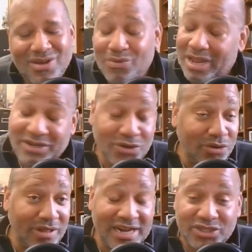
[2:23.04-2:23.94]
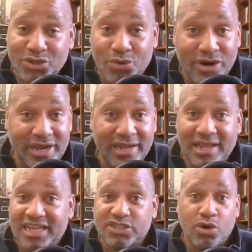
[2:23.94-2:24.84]
Well, I told that story, and
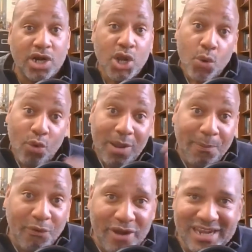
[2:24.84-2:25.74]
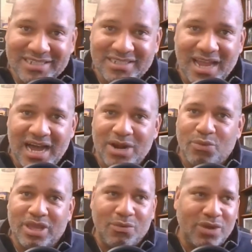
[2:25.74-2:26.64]
guess what? We praised God.
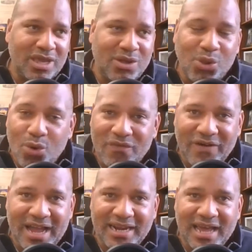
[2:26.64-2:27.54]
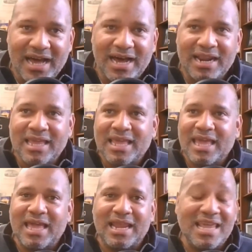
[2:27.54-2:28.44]
We glorified God.
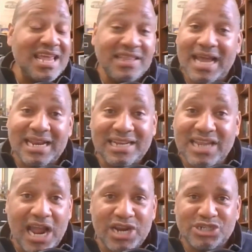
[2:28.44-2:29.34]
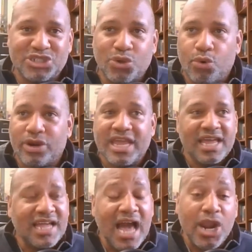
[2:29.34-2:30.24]
And in that entire story,
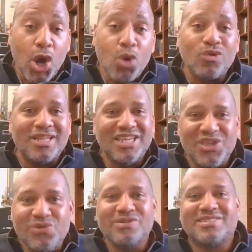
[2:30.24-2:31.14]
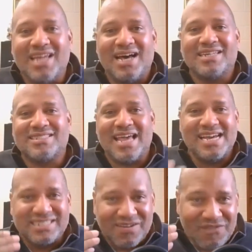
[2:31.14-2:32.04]
God only used us
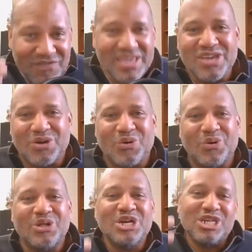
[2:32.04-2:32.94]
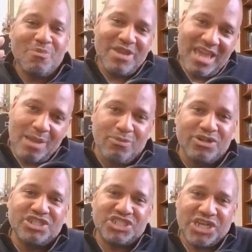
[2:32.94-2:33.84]
as a vehicle to be
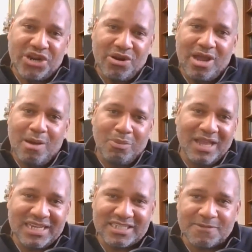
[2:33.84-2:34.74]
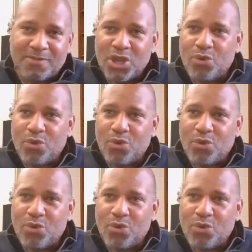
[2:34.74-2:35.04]
able to share a blessing.